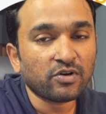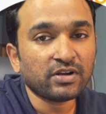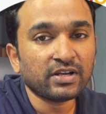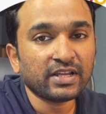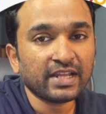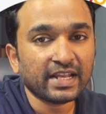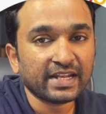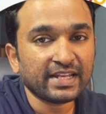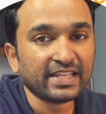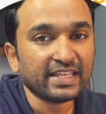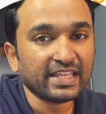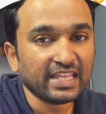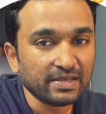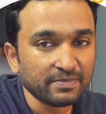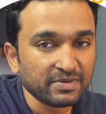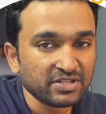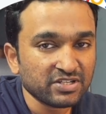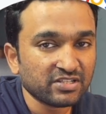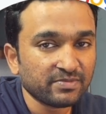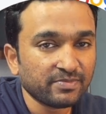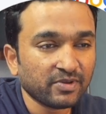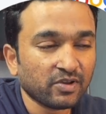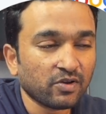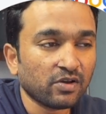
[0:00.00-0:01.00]
getting
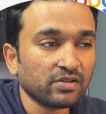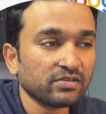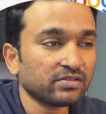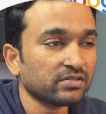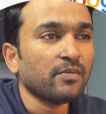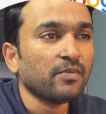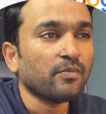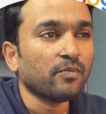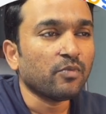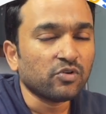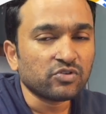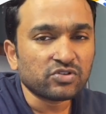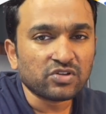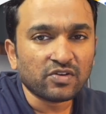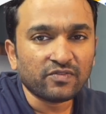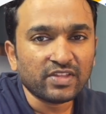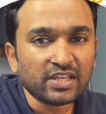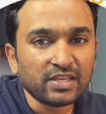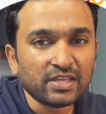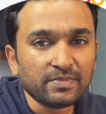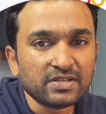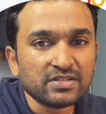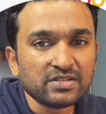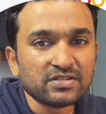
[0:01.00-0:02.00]
images because most of
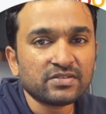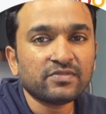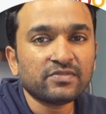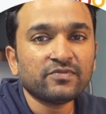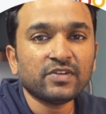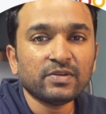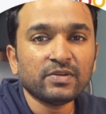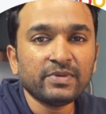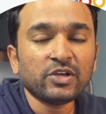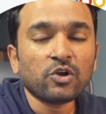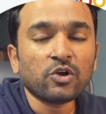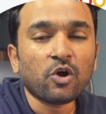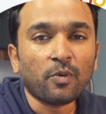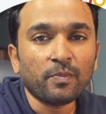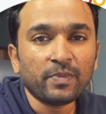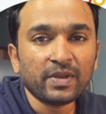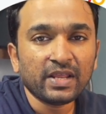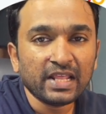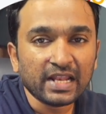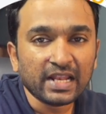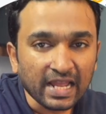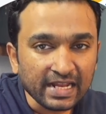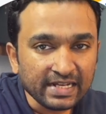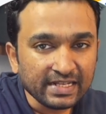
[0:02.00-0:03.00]
the images will be
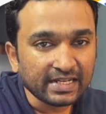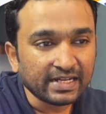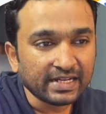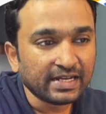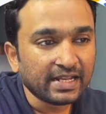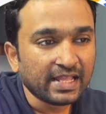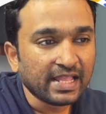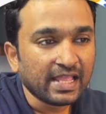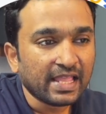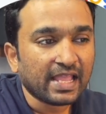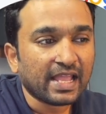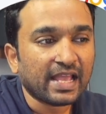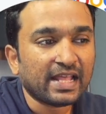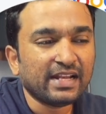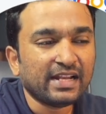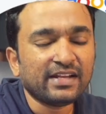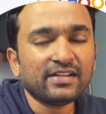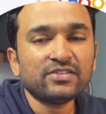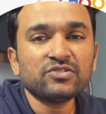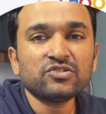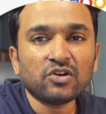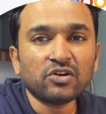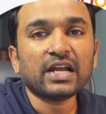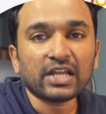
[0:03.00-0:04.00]
copyrighted, and it
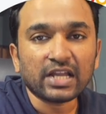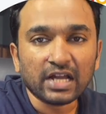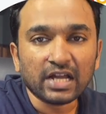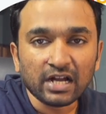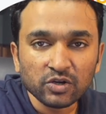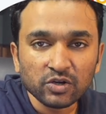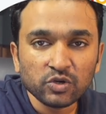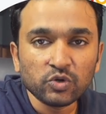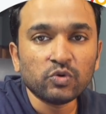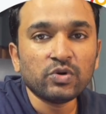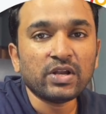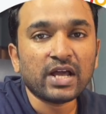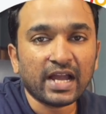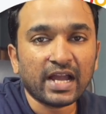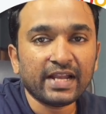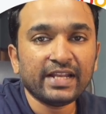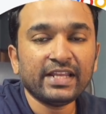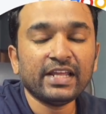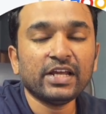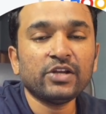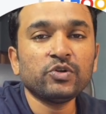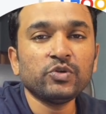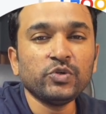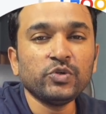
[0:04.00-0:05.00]
is not a good
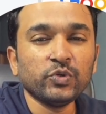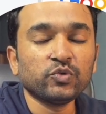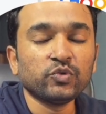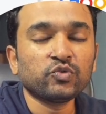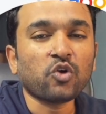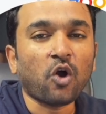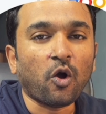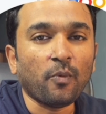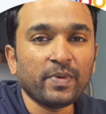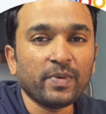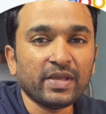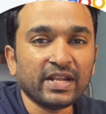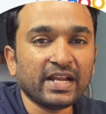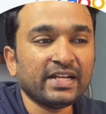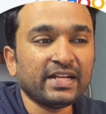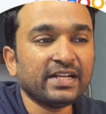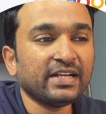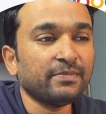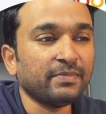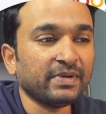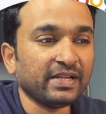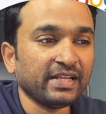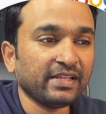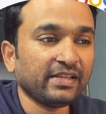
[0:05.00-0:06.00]
idea to use
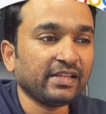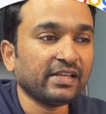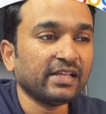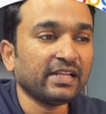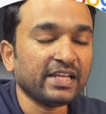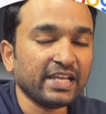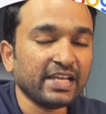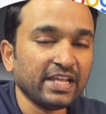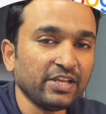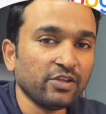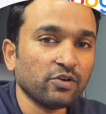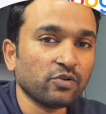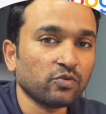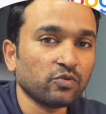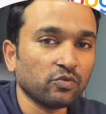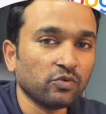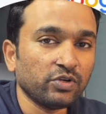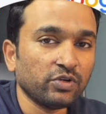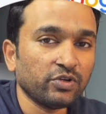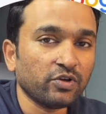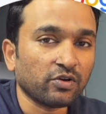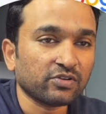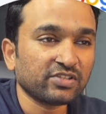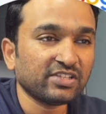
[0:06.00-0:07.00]
copyrighted material in your
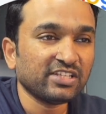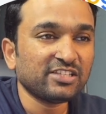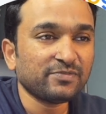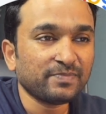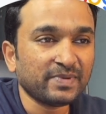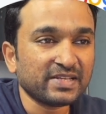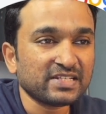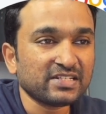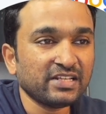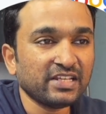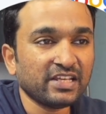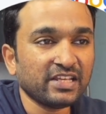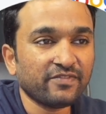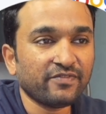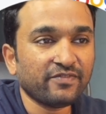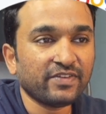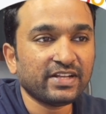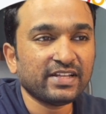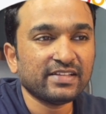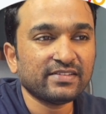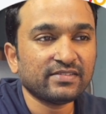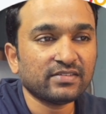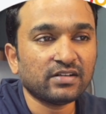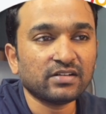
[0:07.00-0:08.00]
Google Doc, especially if
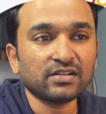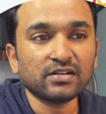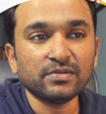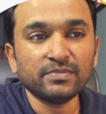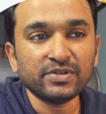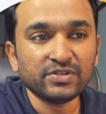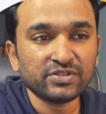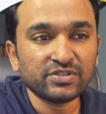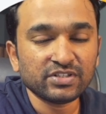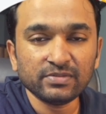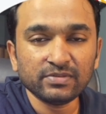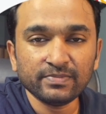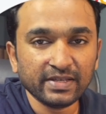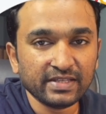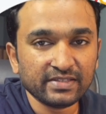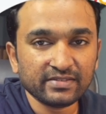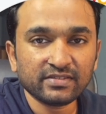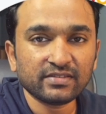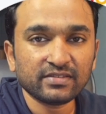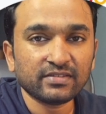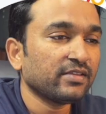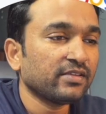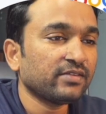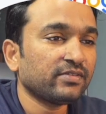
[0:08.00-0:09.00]
it is a commercial base.
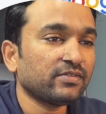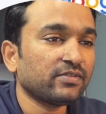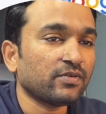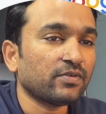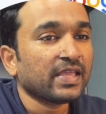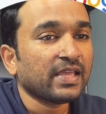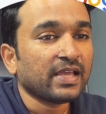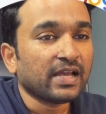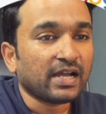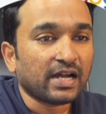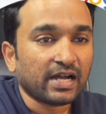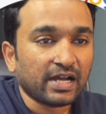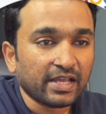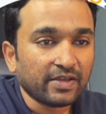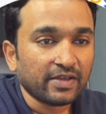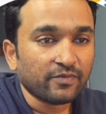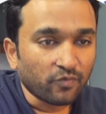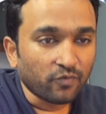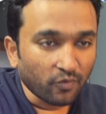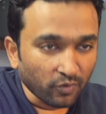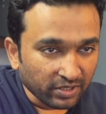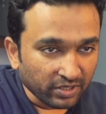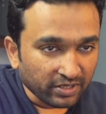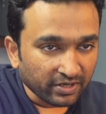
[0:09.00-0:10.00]
So I
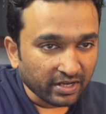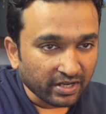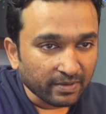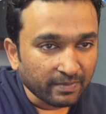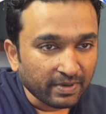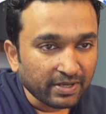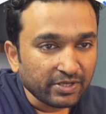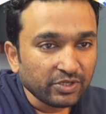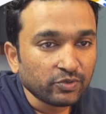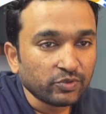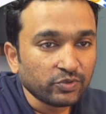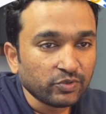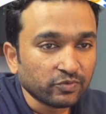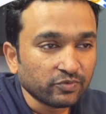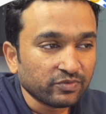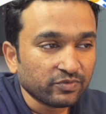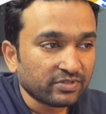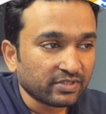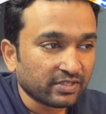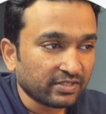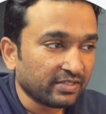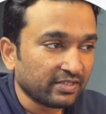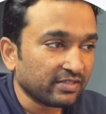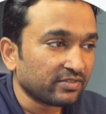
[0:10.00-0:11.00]
won't recommend you use
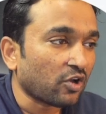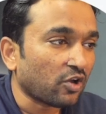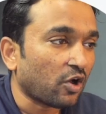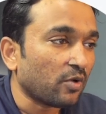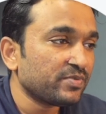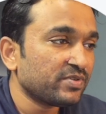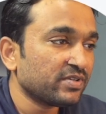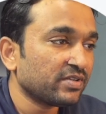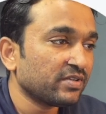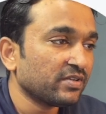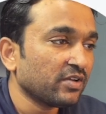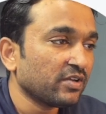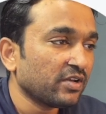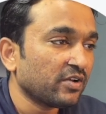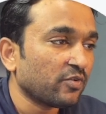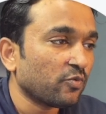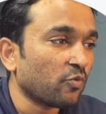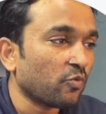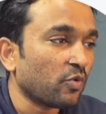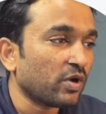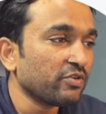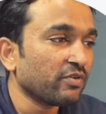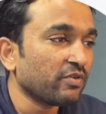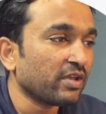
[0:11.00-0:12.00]
this option.
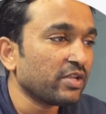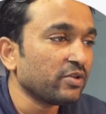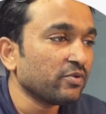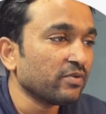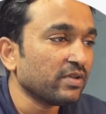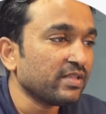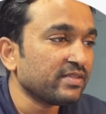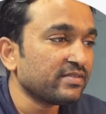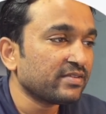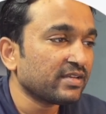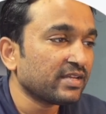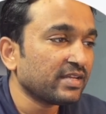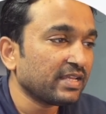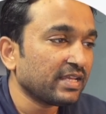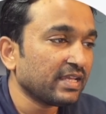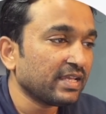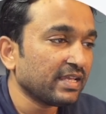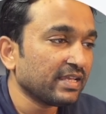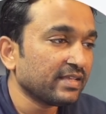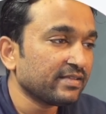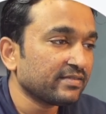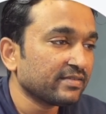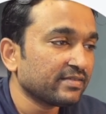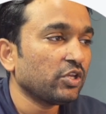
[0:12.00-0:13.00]
What you can do instead
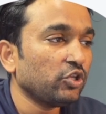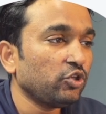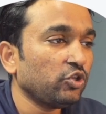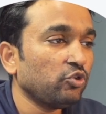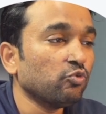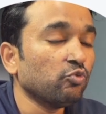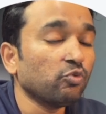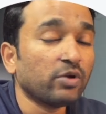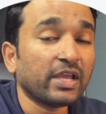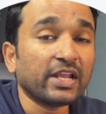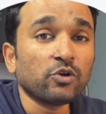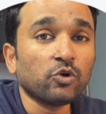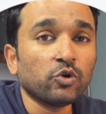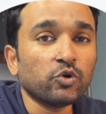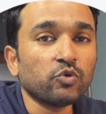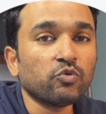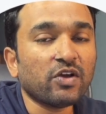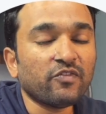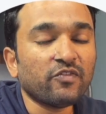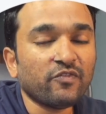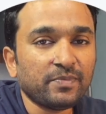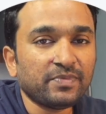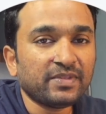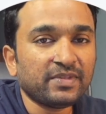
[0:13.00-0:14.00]
is you can go to
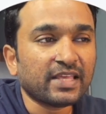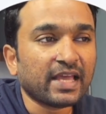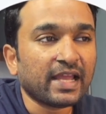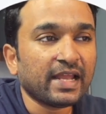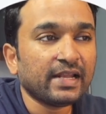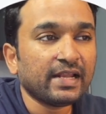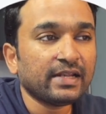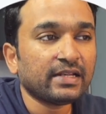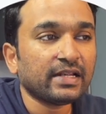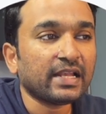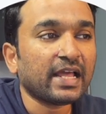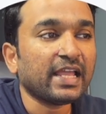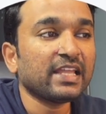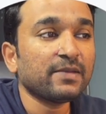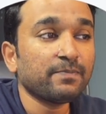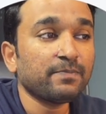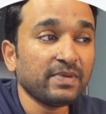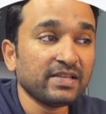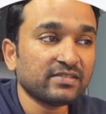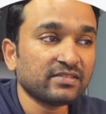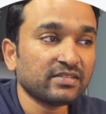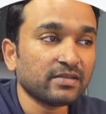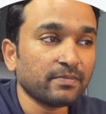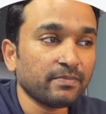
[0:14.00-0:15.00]
a website like
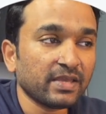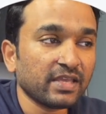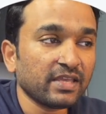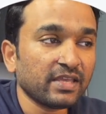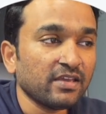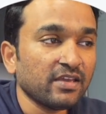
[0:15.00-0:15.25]
Pixabay,